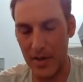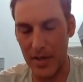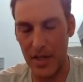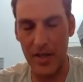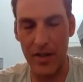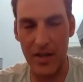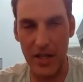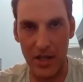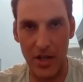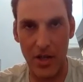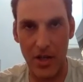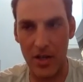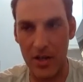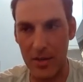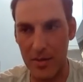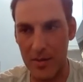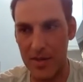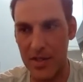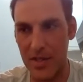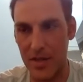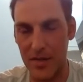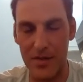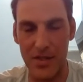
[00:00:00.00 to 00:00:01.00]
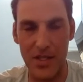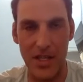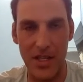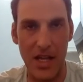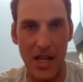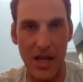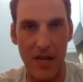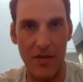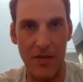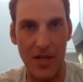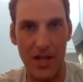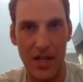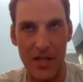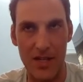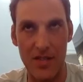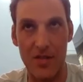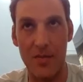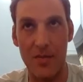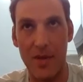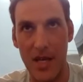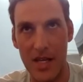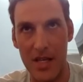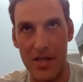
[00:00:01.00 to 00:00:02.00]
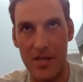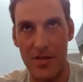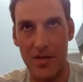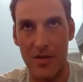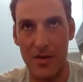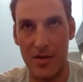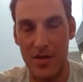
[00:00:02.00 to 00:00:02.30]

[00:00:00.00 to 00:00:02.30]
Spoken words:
that they call themselves the evidence-based